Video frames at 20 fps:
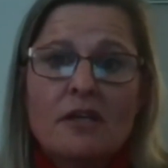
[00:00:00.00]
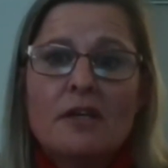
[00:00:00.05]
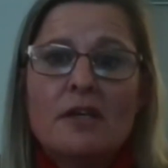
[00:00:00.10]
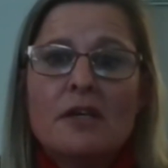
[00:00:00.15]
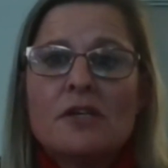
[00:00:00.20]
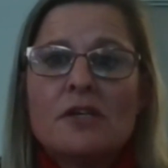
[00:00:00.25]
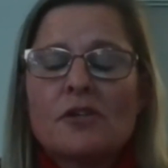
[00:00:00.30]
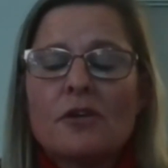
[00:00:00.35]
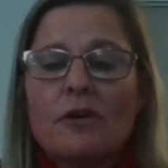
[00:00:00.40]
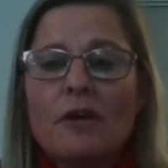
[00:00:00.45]

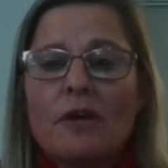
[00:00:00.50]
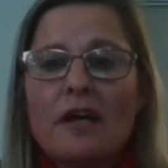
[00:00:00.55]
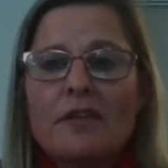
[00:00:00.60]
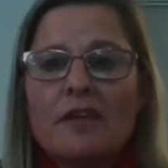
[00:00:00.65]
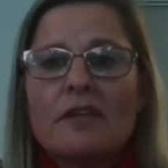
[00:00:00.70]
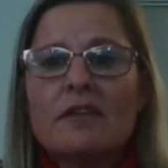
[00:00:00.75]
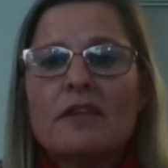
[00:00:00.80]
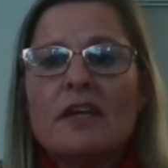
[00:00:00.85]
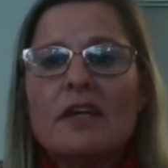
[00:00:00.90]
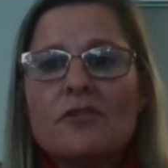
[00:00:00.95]
So I
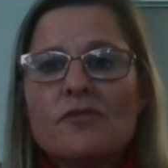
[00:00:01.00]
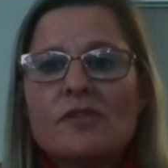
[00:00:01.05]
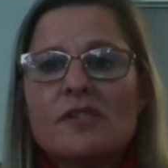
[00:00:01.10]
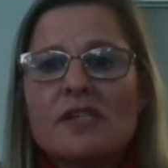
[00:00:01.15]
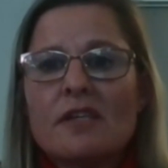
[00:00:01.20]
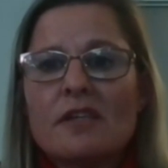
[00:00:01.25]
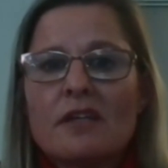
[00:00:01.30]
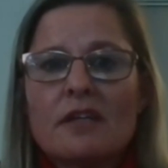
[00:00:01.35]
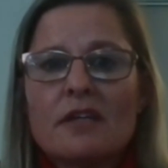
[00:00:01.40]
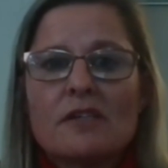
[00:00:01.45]
think the
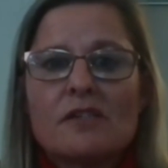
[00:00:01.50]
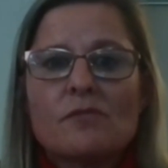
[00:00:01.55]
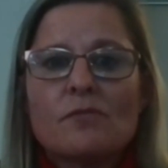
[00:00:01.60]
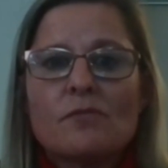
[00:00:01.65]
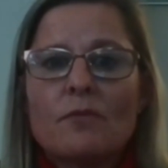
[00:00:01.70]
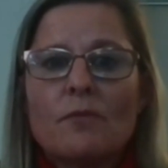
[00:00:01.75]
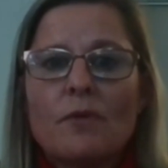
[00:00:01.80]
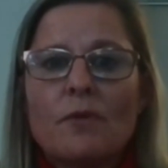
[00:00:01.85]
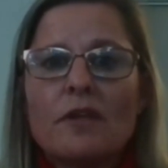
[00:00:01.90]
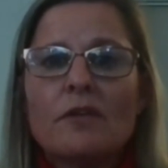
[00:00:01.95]
interesting thing is
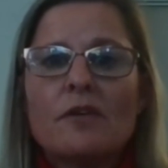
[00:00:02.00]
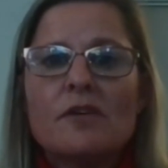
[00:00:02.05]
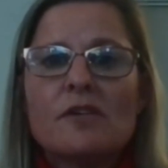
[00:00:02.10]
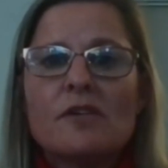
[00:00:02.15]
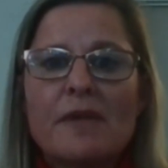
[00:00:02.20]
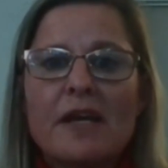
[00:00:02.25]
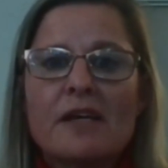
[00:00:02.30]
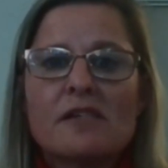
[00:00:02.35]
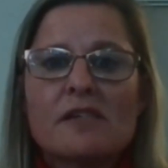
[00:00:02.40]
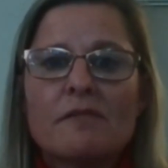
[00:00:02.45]
whether those
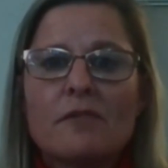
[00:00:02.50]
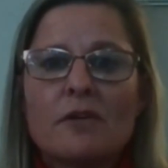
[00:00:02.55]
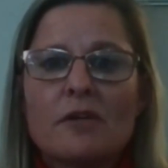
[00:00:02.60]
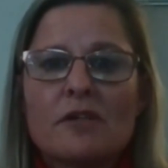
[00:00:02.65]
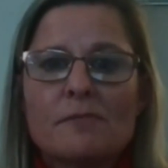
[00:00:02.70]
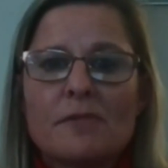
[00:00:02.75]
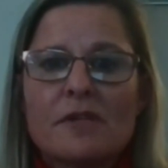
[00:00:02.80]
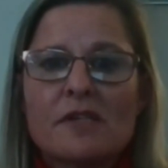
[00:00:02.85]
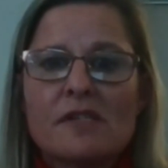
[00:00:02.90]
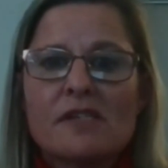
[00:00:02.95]
banks have
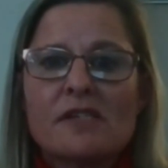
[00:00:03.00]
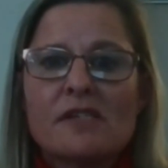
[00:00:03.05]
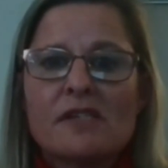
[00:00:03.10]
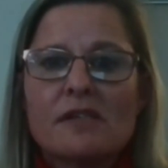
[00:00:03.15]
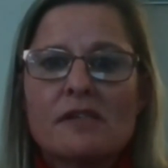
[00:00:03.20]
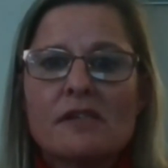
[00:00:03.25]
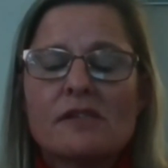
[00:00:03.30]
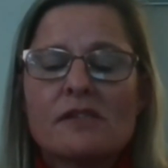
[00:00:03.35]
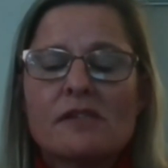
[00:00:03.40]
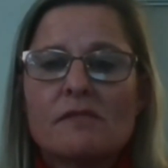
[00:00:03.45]
lost
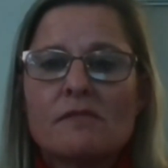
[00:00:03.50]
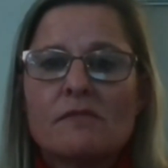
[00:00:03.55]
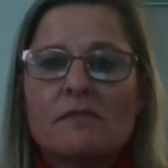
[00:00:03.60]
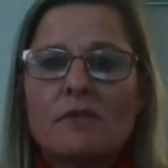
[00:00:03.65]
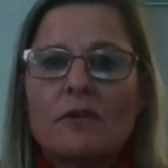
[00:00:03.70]
businesses,